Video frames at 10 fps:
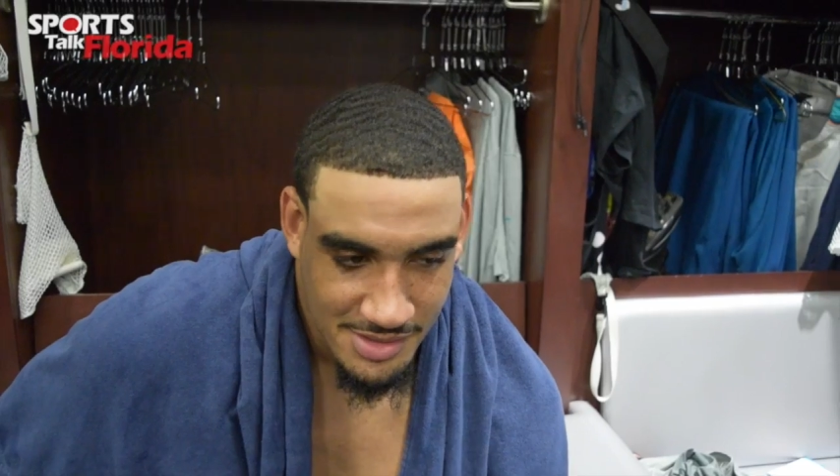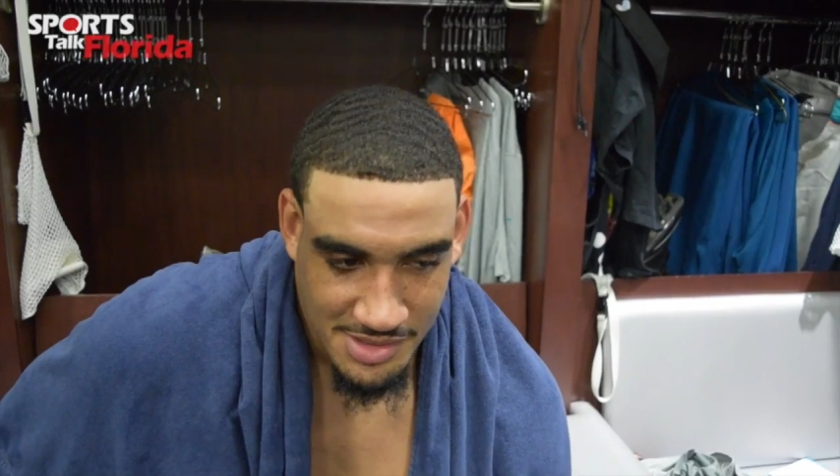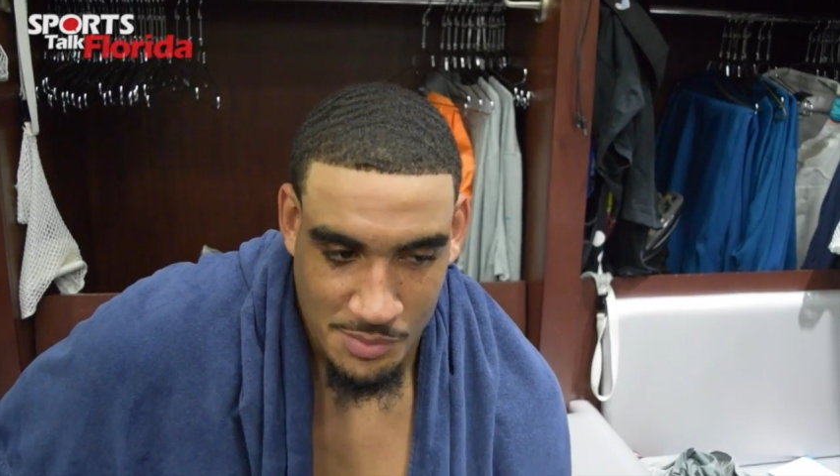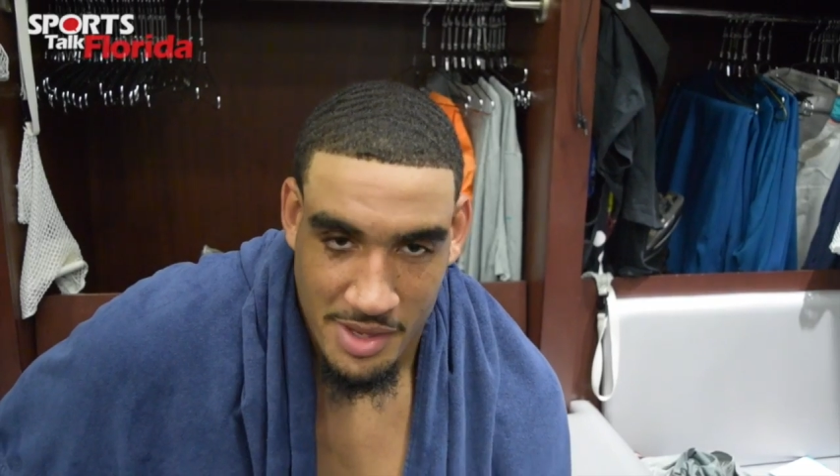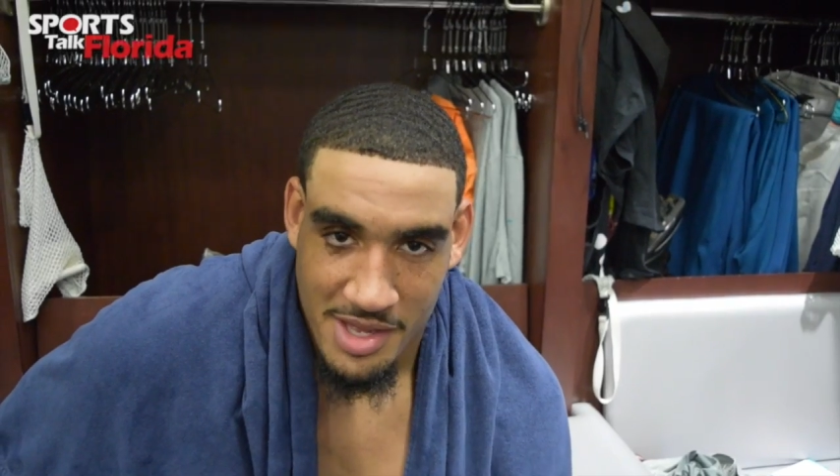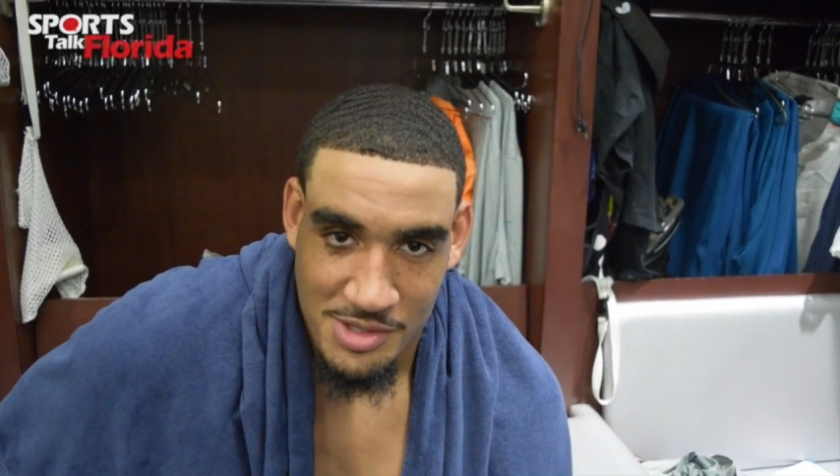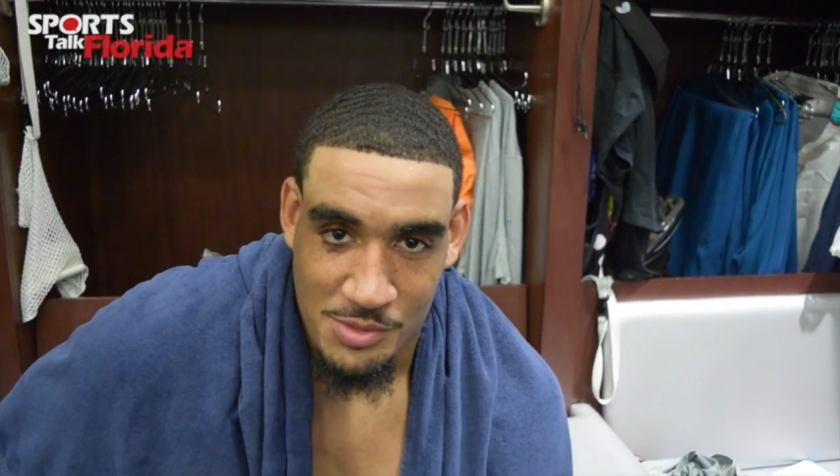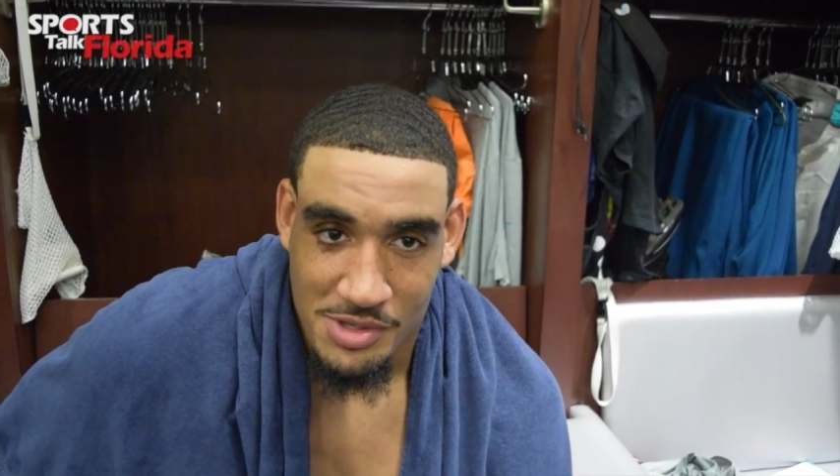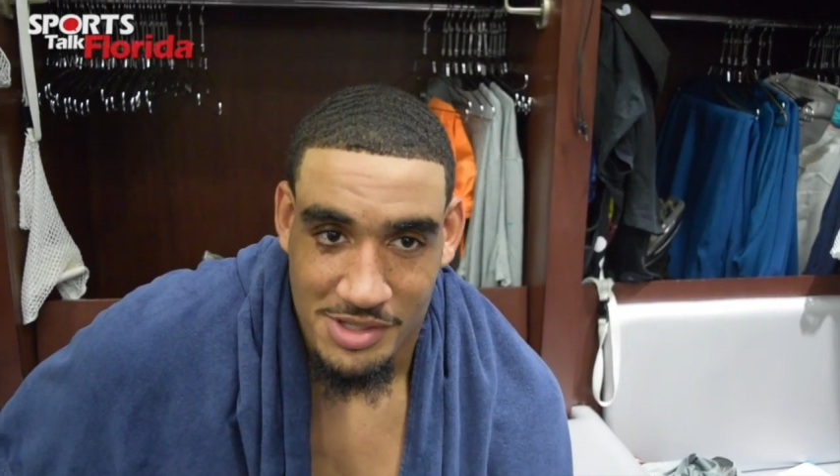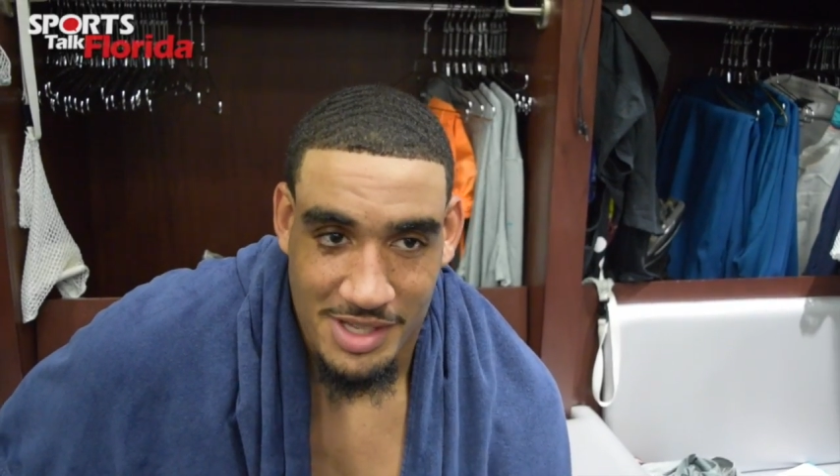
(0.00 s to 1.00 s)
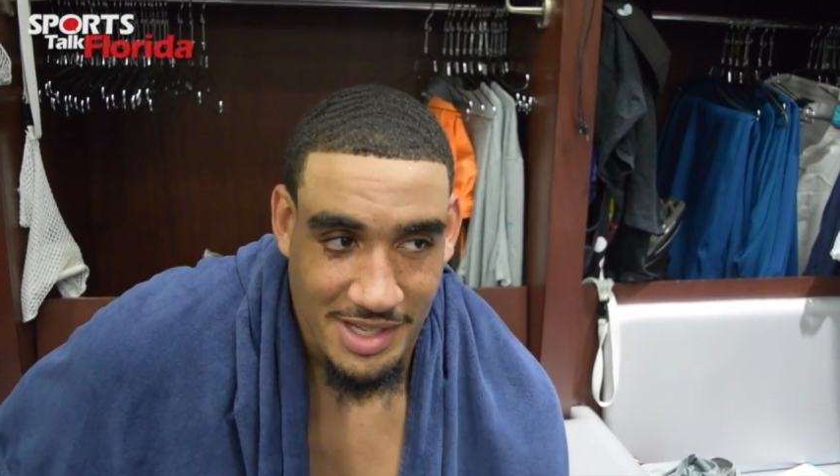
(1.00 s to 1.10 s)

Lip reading: It's a man's world.